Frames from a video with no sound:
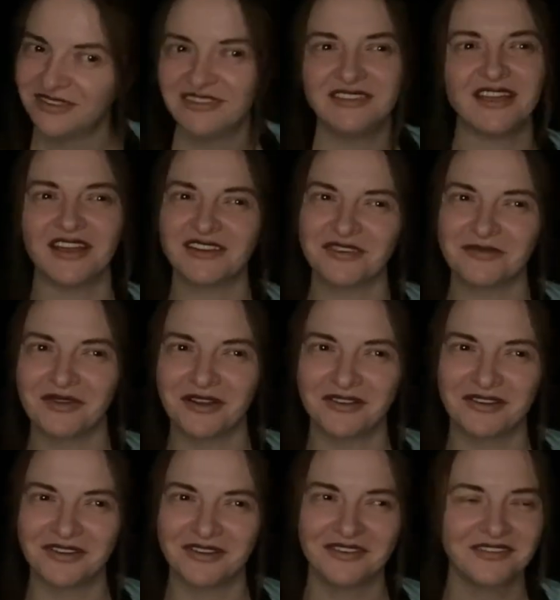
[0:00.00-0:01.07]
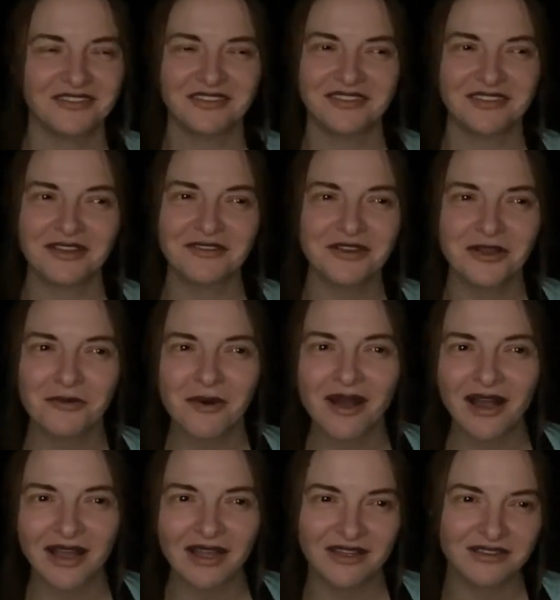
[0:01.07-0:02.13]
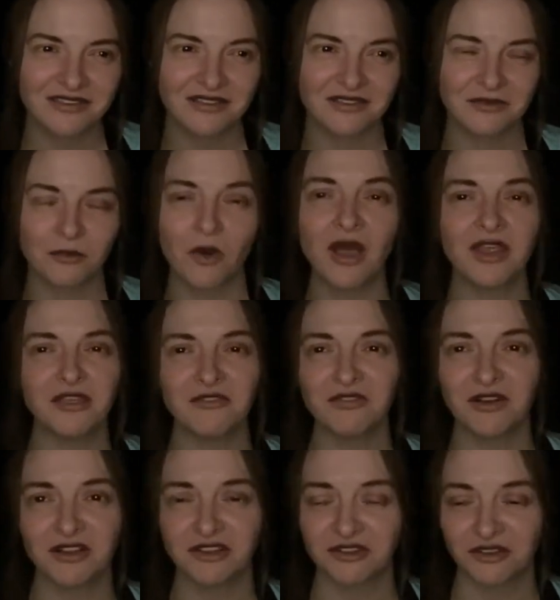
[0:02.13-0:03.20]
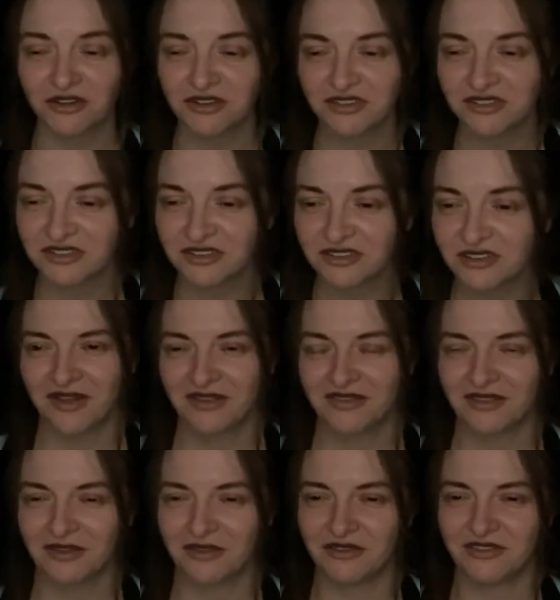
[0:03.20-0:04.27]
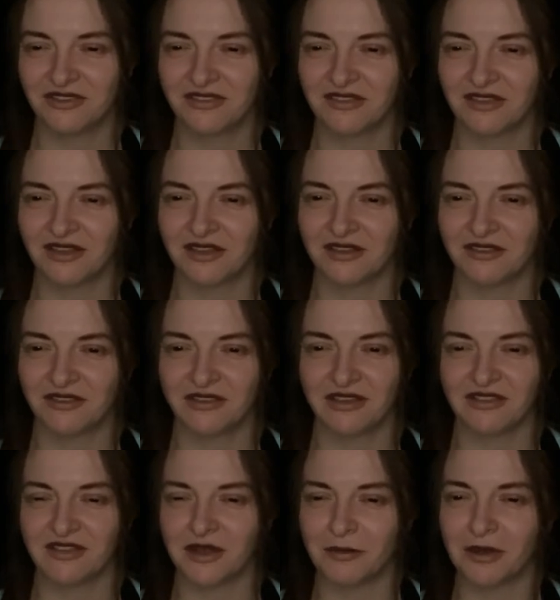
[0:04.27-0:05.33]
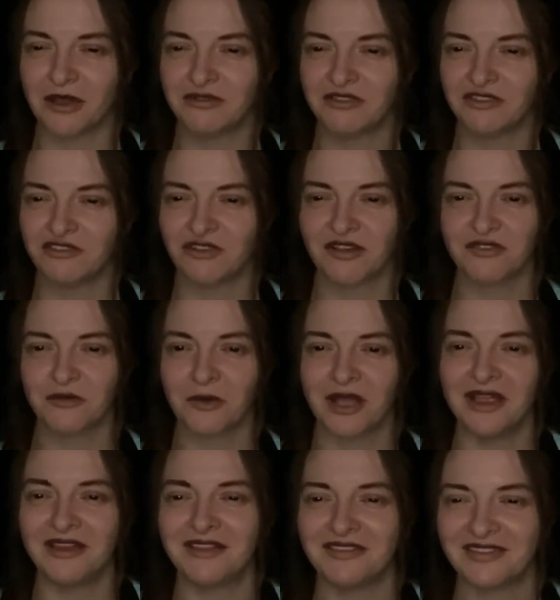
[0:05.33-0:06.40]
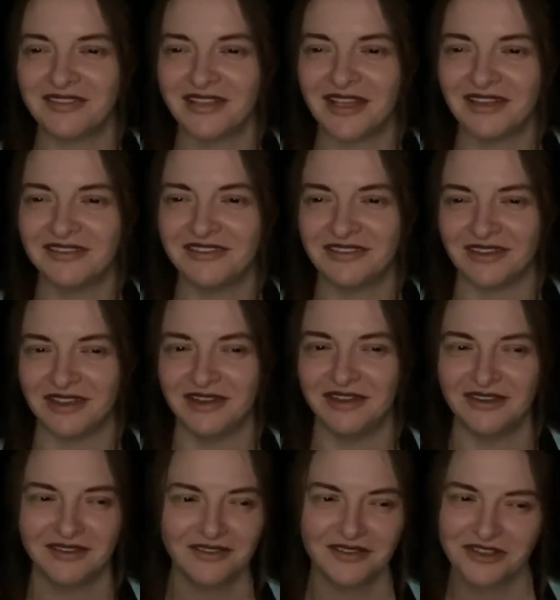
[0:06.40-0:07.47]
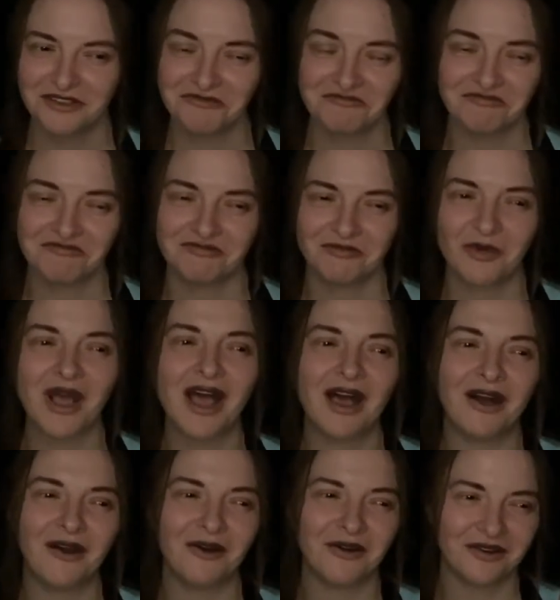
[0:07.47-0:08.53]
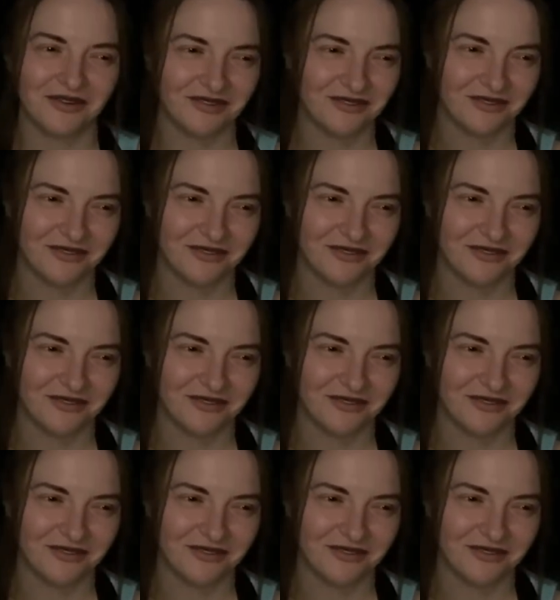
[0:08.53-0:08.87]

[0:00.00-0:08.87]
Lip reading: chat about it. I just don't know why. It's just, why the fuck not? So it's just, she gets in a boat and drives away. That's the ending. Wow,